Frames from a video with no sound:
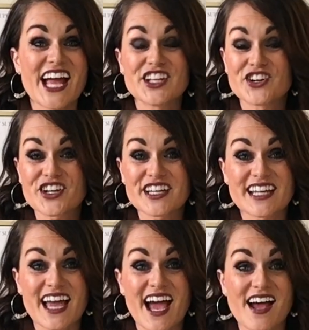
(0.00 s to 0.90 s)
And you're
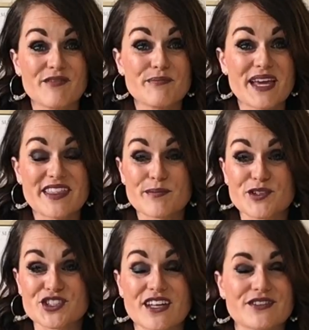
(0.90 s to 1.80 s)
gonna have made them
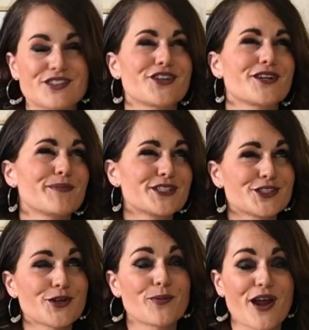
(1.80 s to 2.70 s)
yourself, so you're gonna be
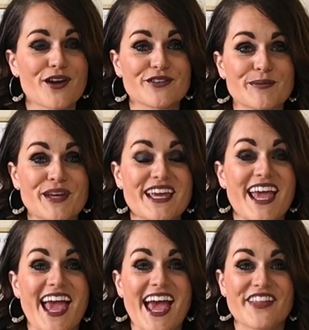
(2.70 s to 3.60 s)
so proud of them.
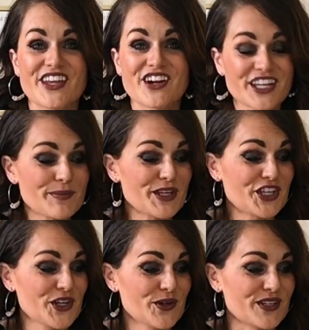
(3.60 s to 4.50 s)
And they're gonna be
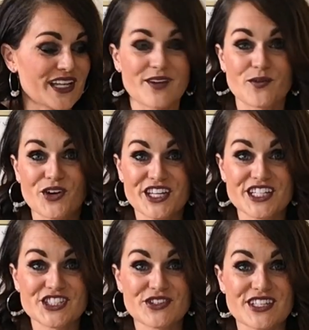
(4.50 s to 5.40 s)
cute, and we're
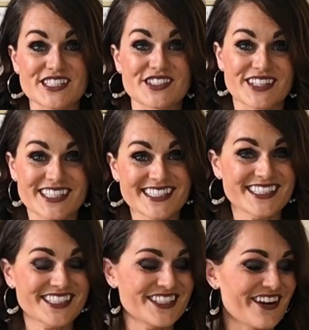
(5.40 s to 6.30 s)
gonna do this, so let's
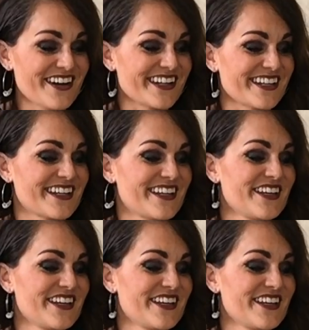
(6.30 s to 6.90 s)
get started.